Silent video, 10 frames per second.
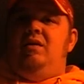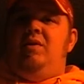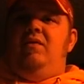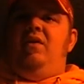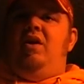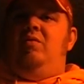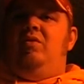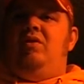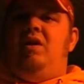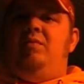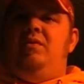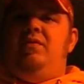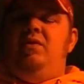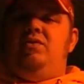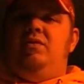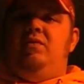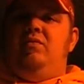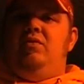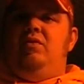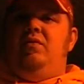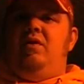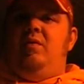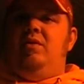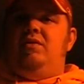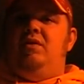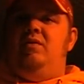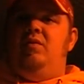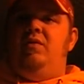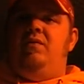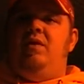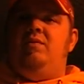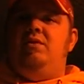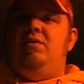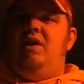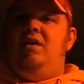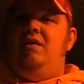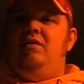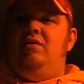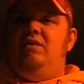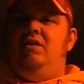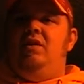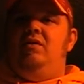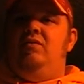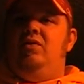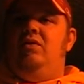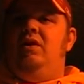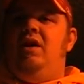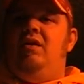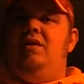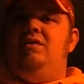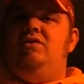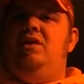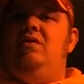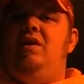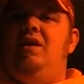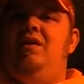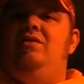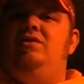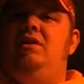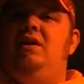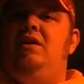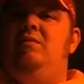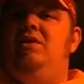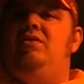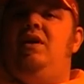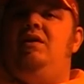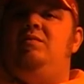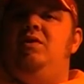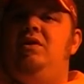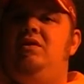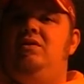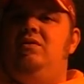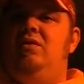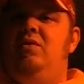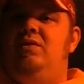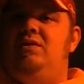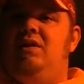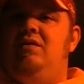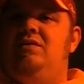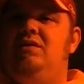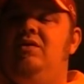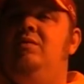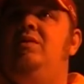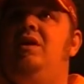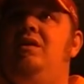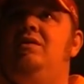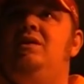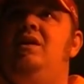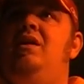be a valuable crop of the future for rural farmers. Wind farms located in rural areas generate energy that can be transmitted to load centers in urban areas